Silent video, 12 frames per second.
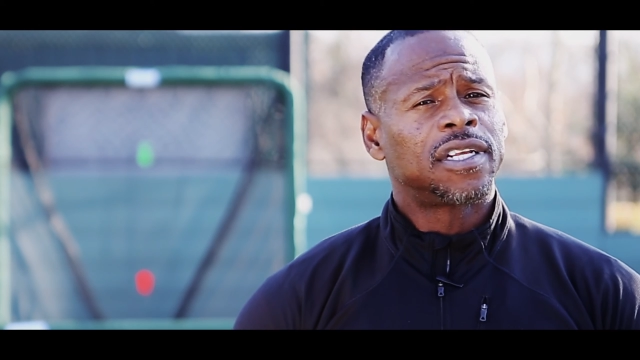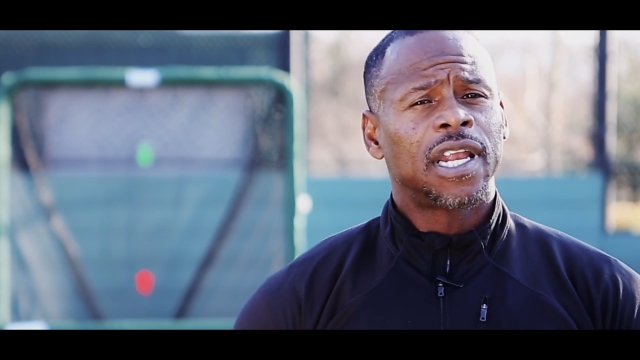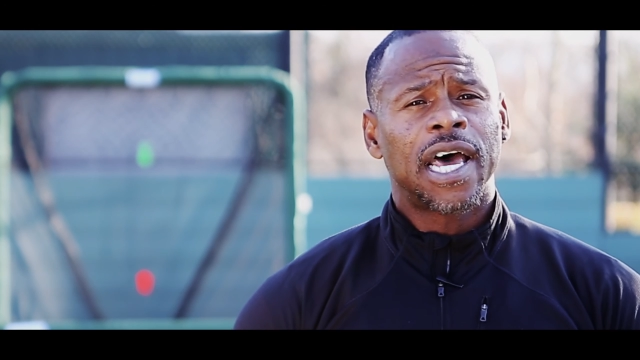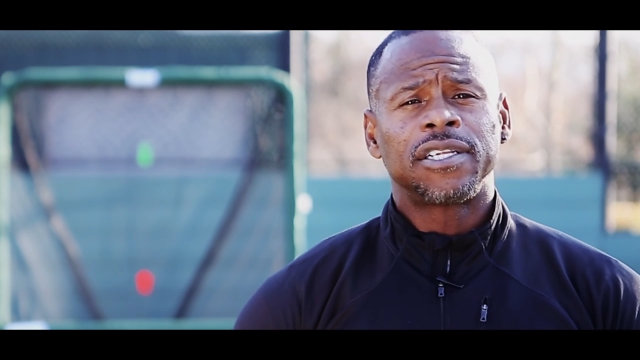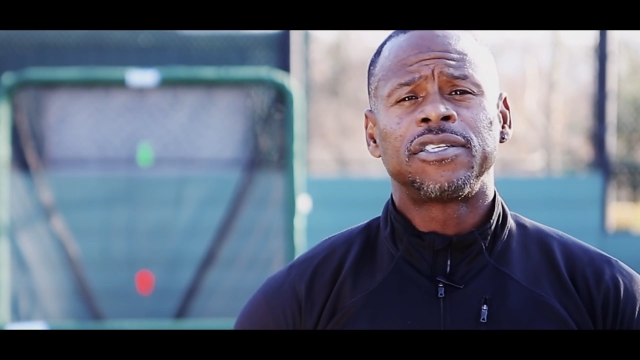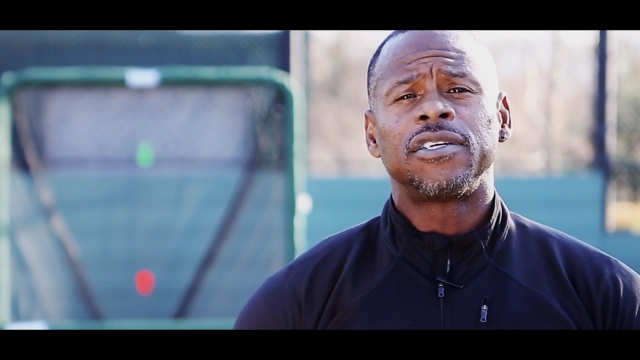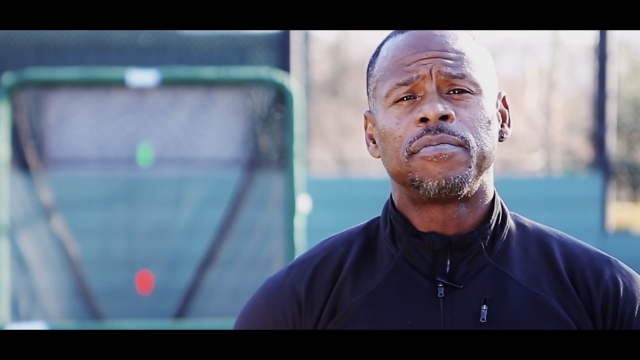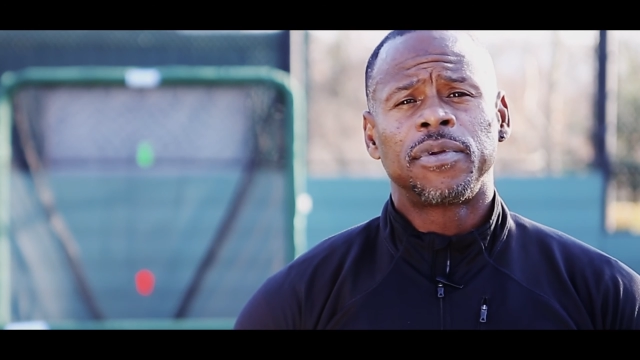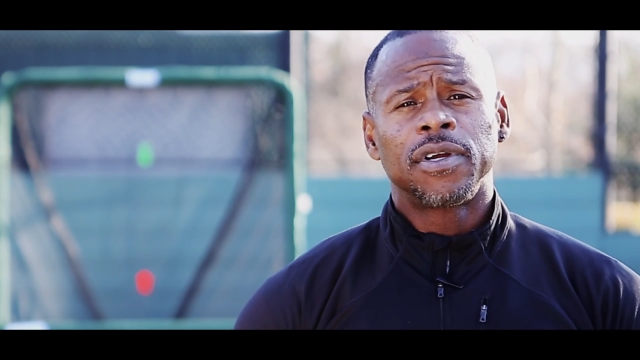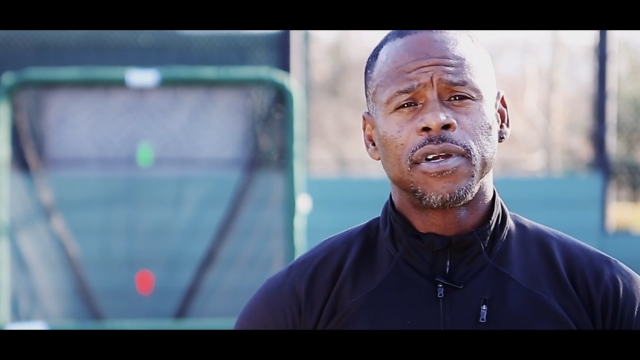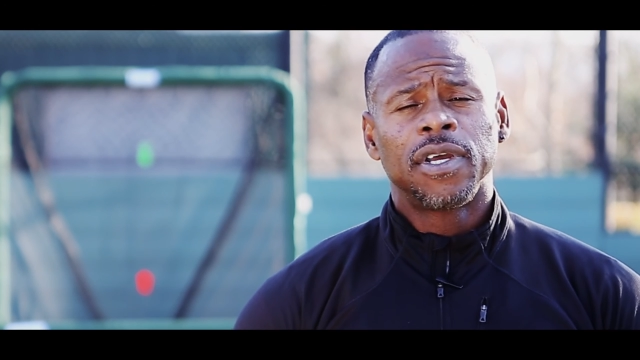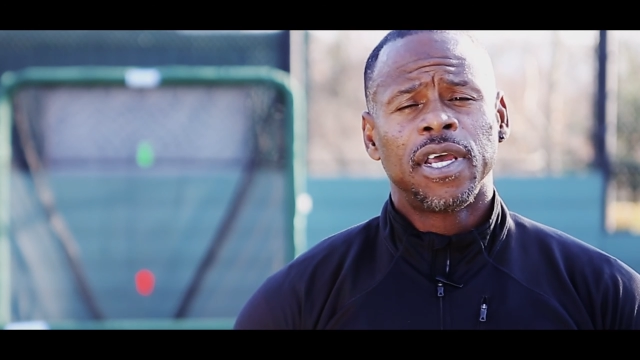a lot
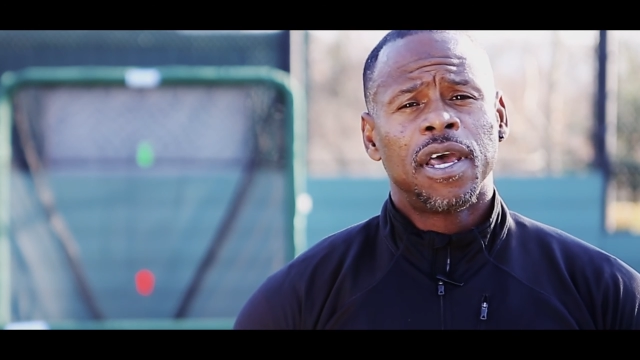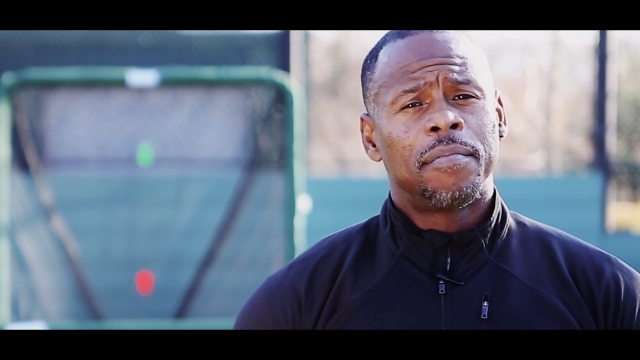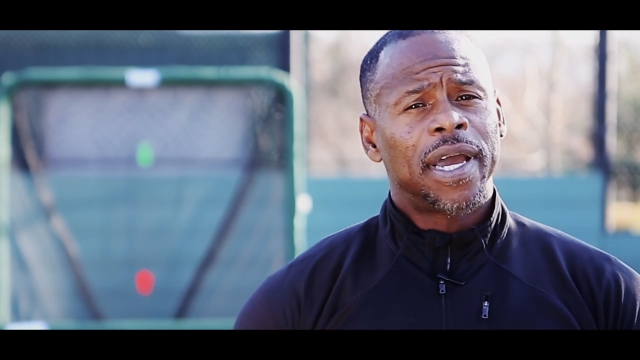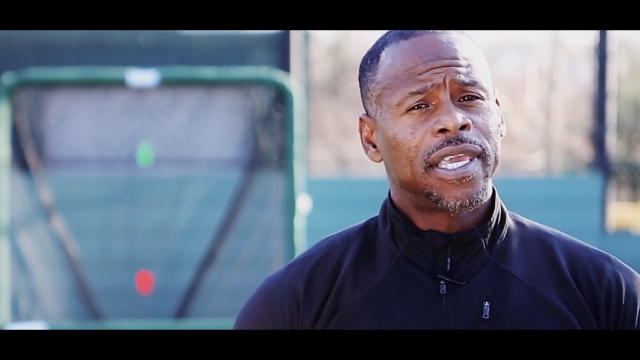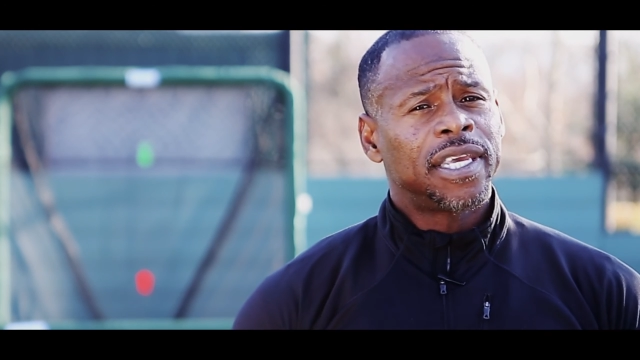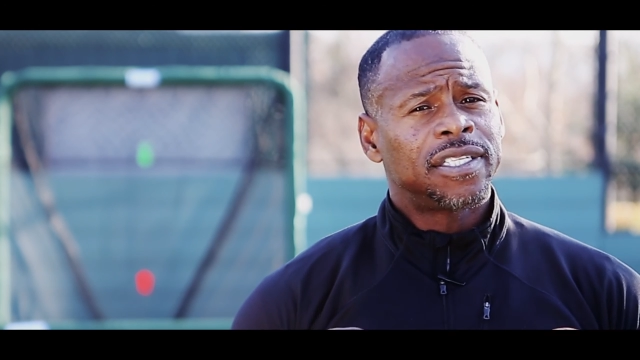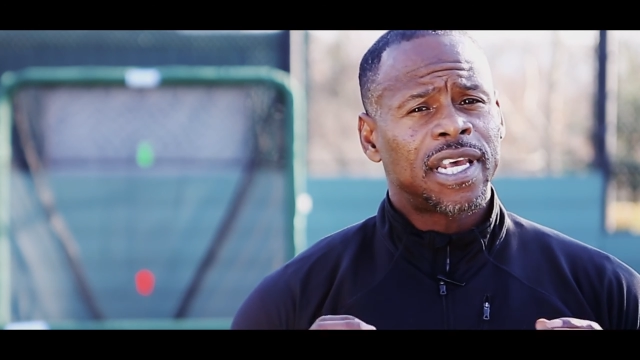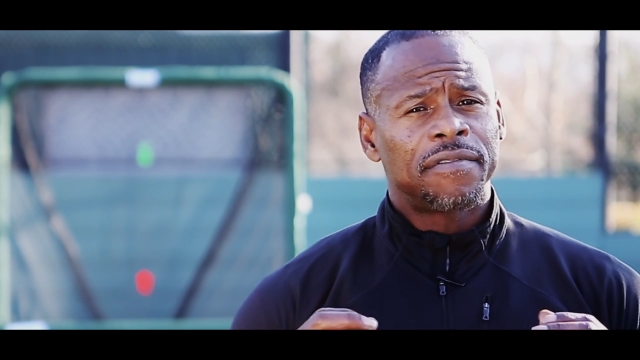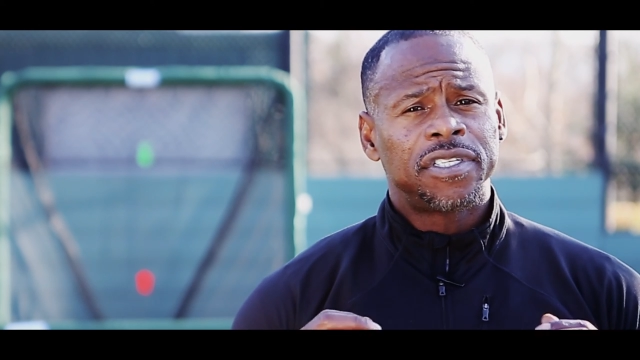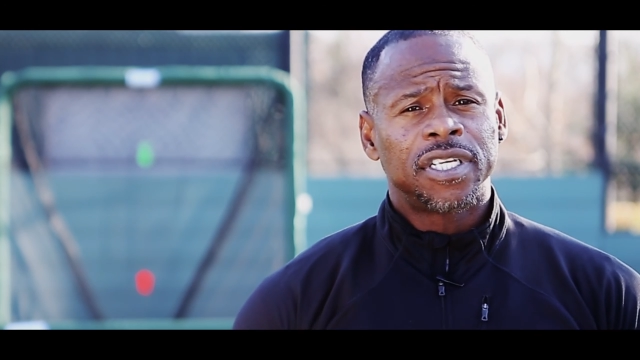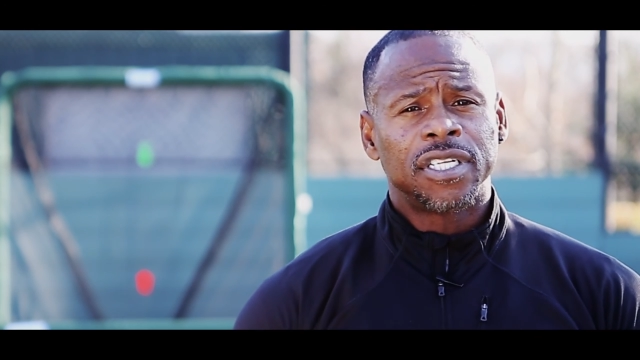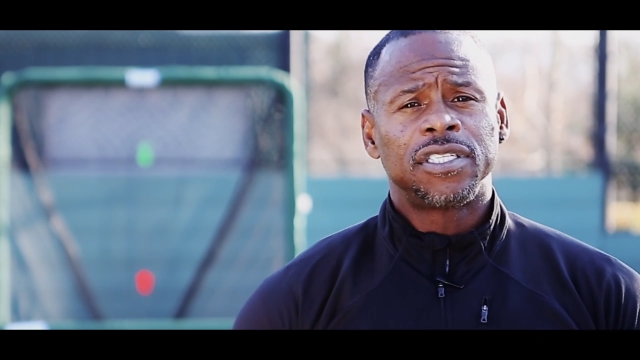simpler. My kids have
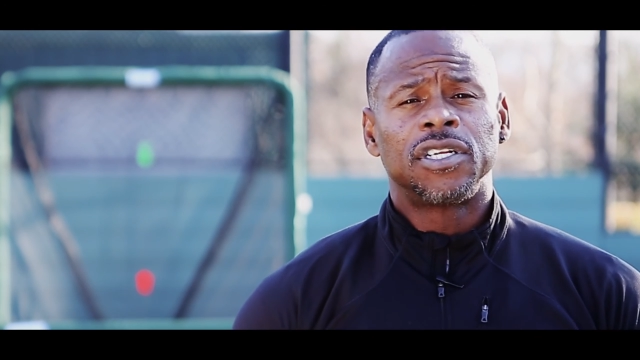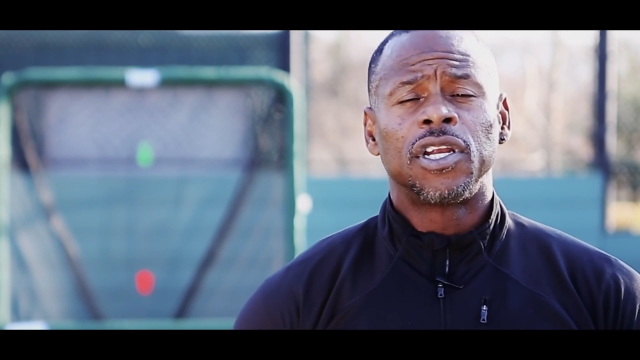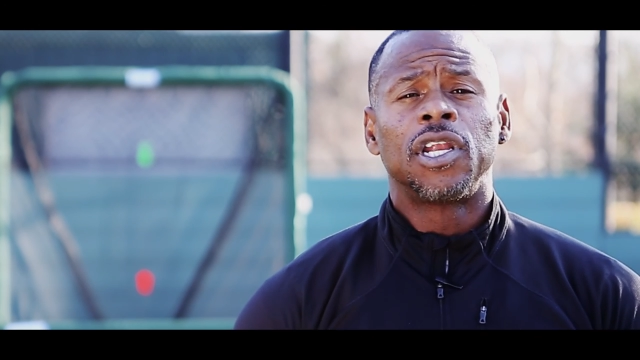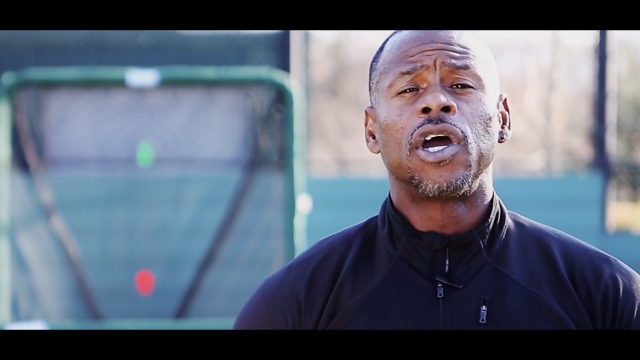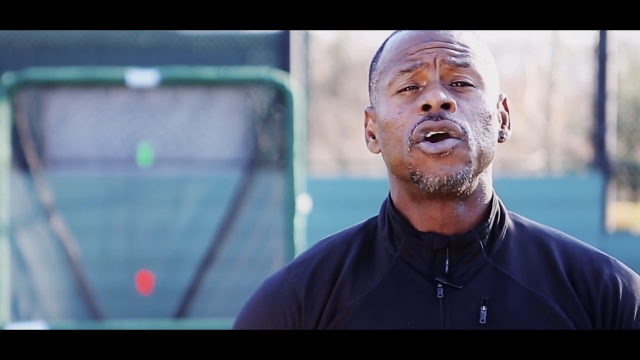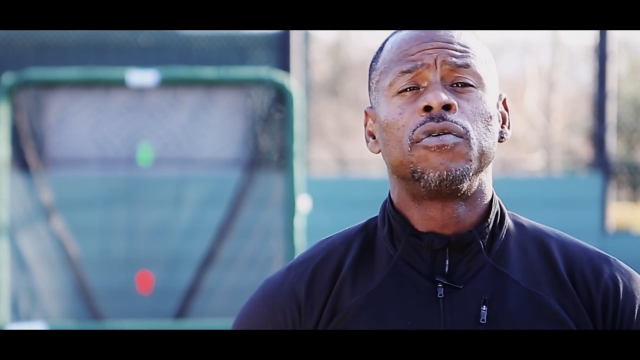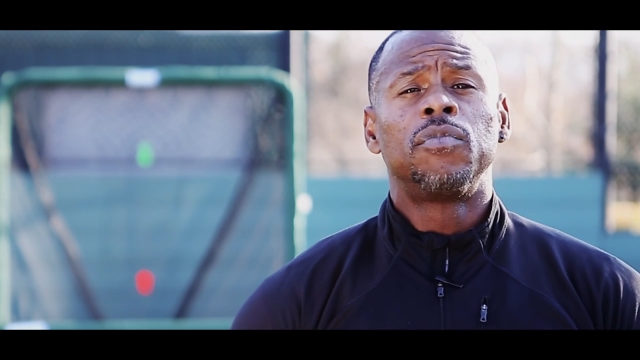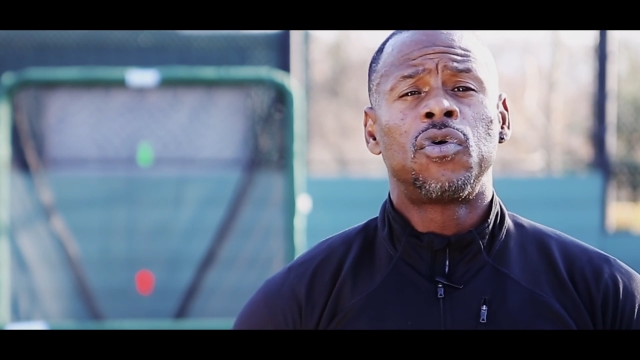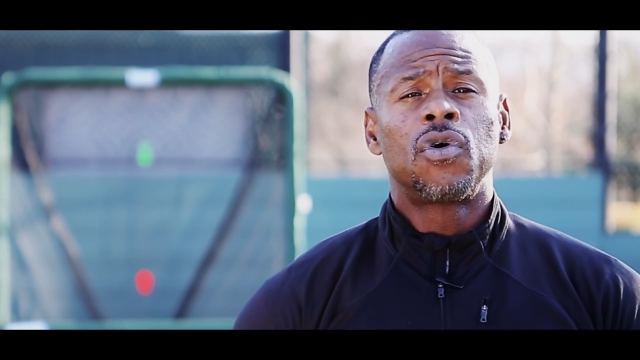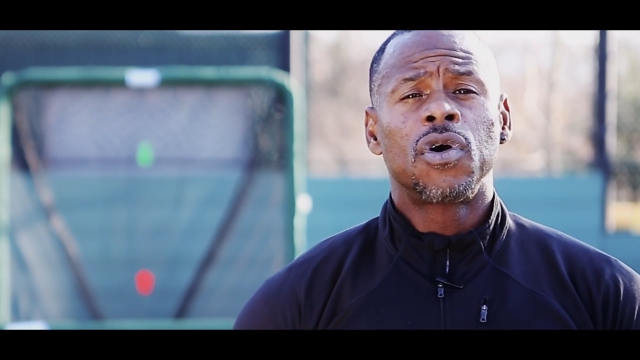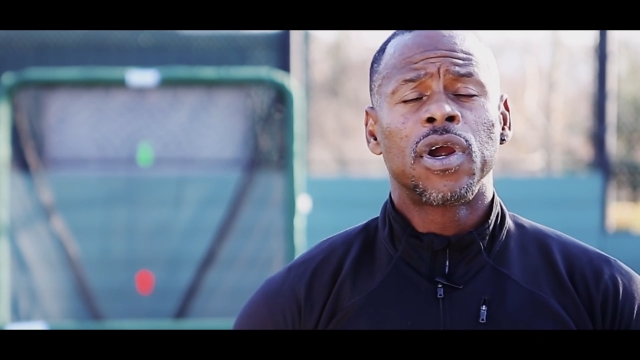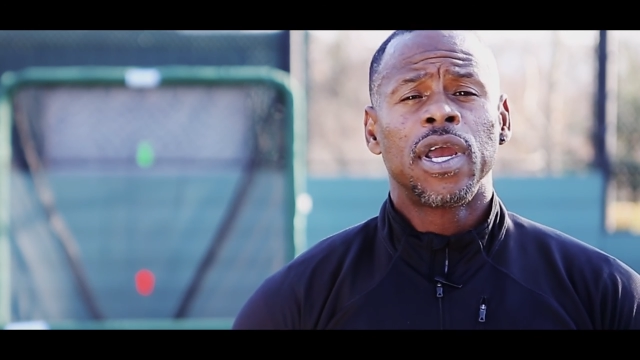a tendency to learn
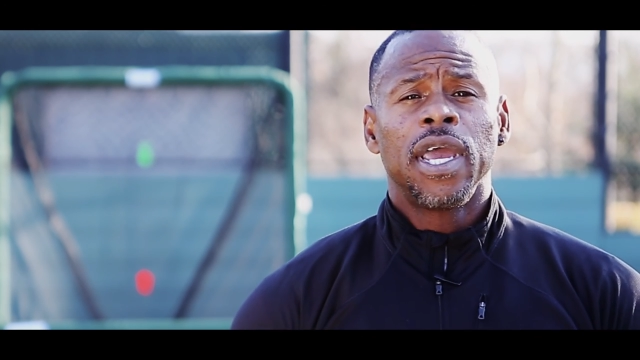more,